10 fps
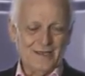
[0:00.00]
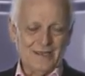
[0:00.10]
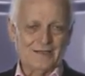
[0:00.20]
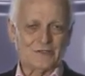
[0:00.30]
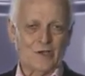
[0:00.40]

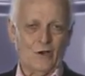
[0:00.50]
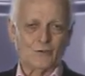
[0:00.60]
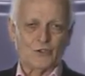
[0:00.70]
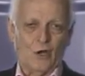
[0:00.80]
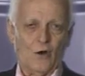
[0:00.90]
He is
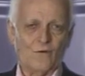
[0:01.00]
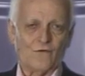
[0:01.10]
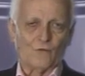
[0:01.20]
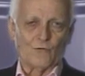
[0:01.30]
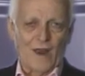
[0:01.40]
called
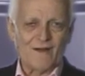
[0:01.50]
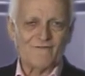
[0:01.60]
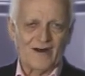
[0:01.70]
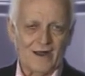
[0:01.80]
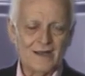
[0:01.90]
Jehovah
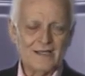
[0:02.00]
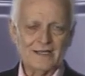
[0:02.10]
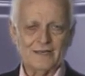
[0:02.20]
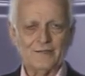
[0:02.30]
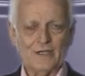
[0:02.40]
Rapha
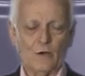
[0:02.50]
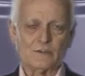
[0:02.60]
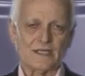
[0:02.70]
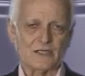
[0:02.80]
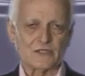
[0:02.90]
in the
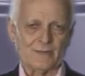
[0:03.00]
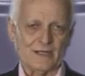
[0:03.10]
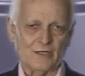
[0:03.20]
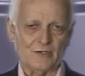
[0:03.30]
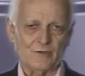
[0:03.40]
Old
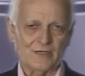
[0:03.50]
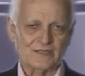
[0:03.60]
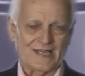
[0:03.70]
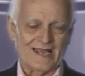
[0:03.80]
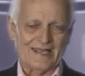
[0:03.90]
Testament, who
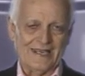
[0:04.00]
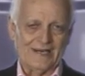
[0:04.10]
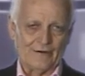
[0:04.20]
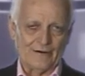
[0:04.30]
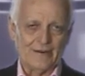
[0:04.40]
is a
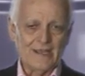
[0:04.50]
healer,